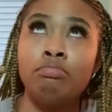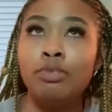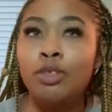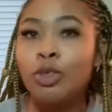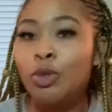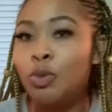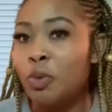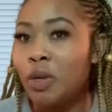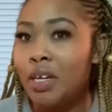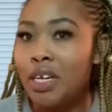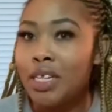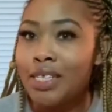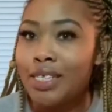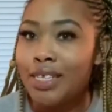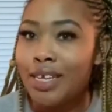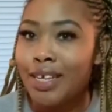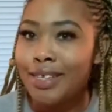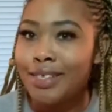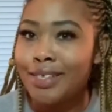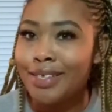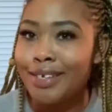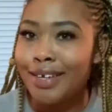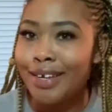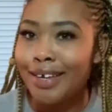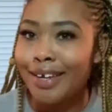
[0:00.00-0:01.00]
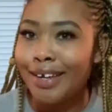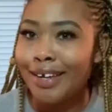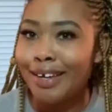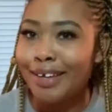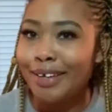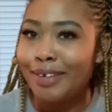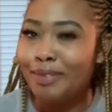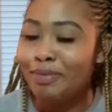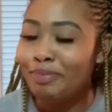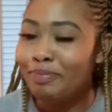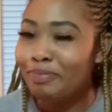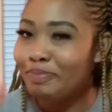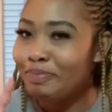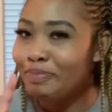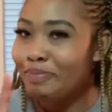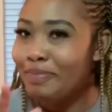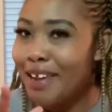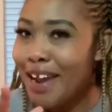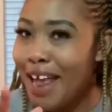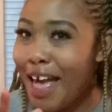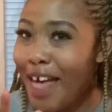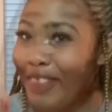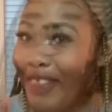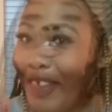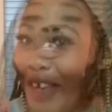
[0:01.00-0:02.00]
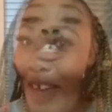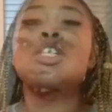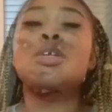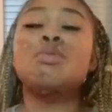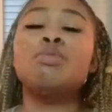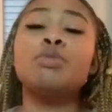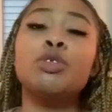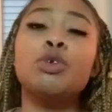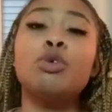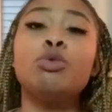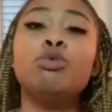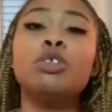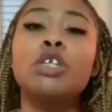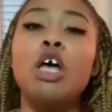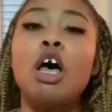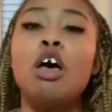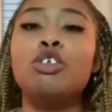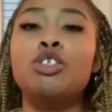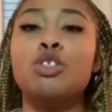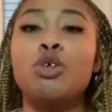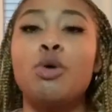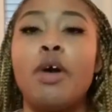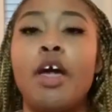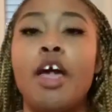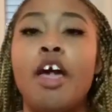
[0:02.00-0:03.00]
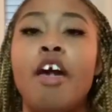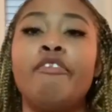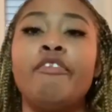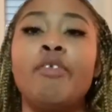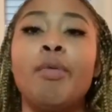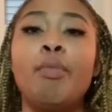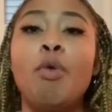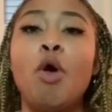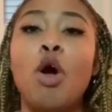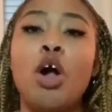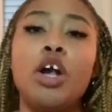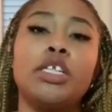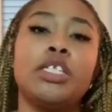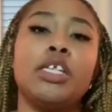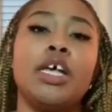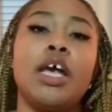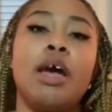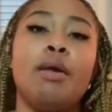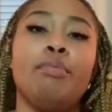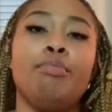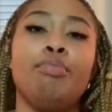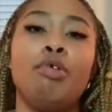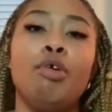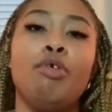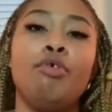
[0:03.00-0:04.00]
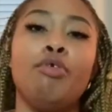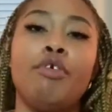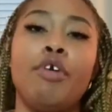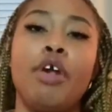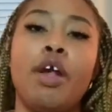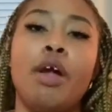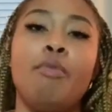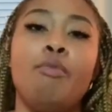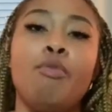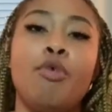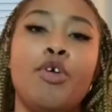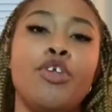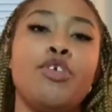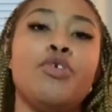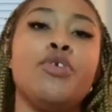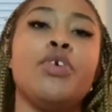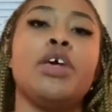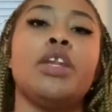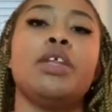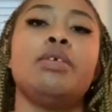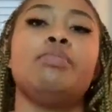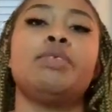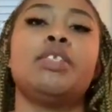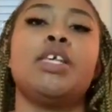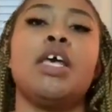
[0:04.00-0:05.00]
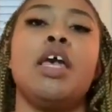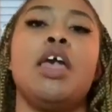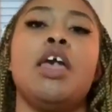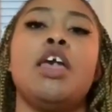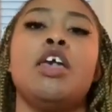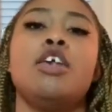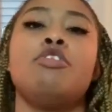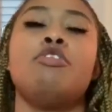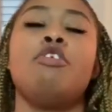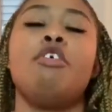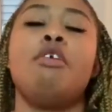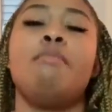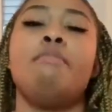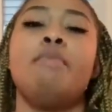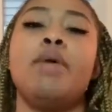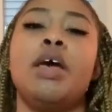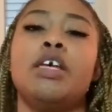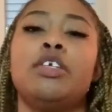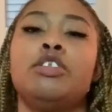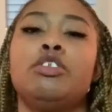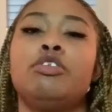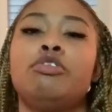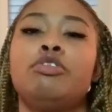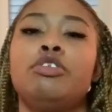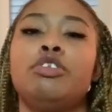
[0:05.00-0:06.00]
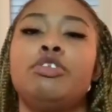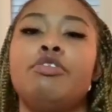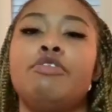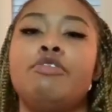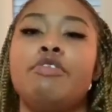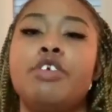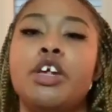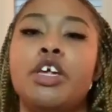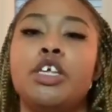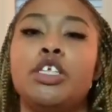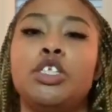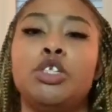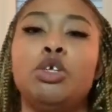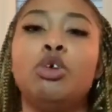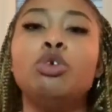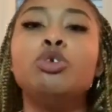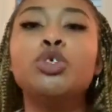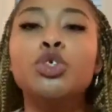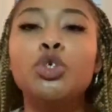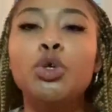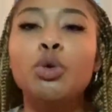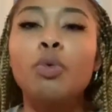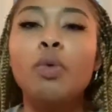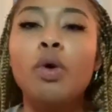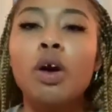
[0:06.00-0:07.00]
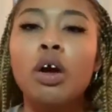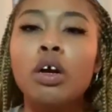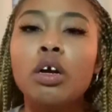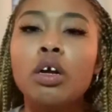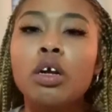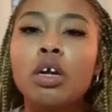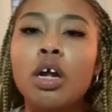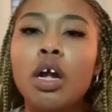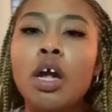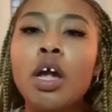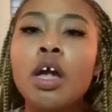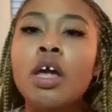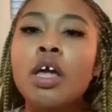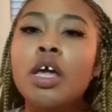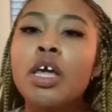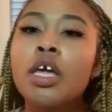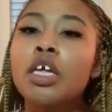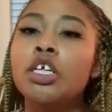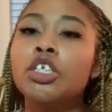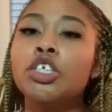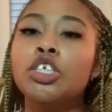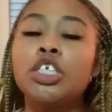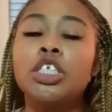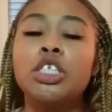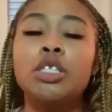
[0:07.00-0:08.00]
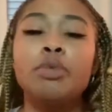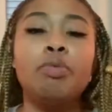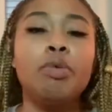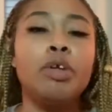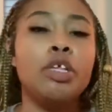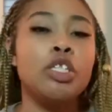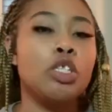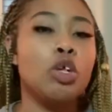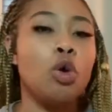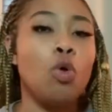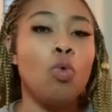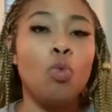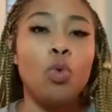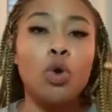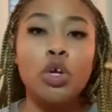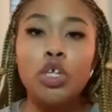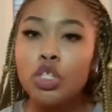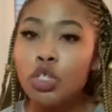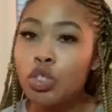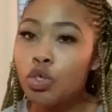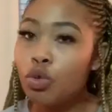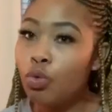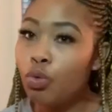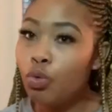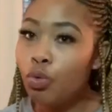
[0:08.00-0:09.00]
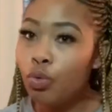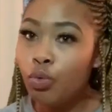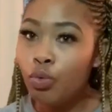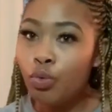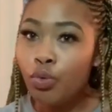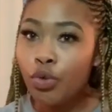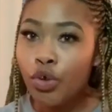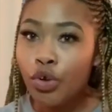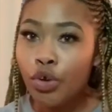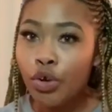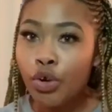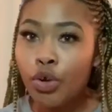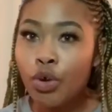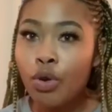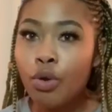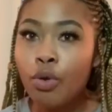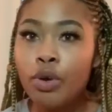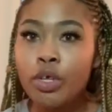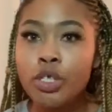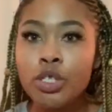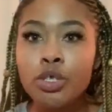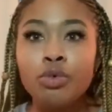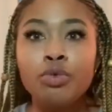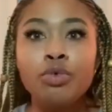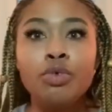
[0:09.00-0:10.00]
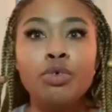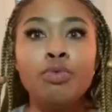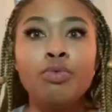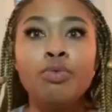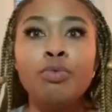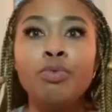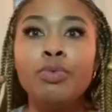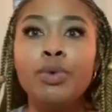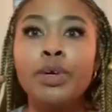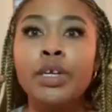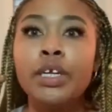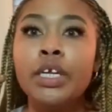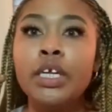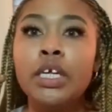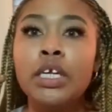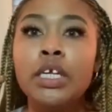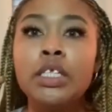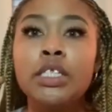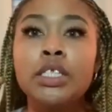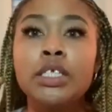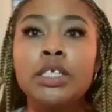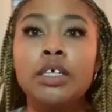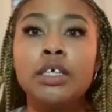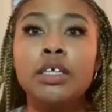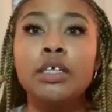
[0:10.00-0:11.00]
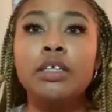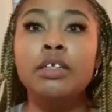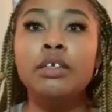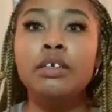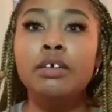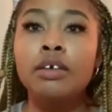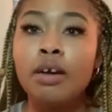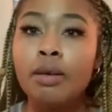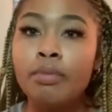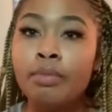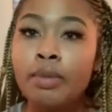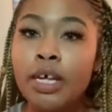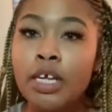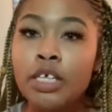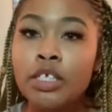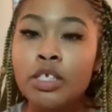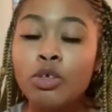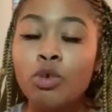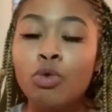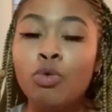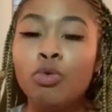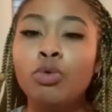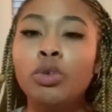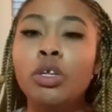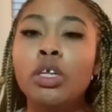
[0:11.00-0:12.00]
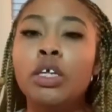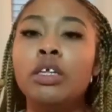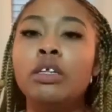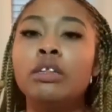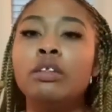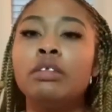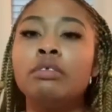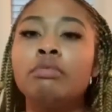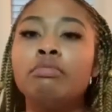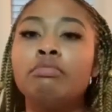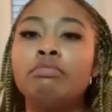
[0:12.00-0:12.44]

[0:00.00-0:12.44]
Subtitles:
2016. Not that. Some schools also have a part-time program where you can obtain your master's degree in social work. It just depends on what school you're going to. You would need to look up that school and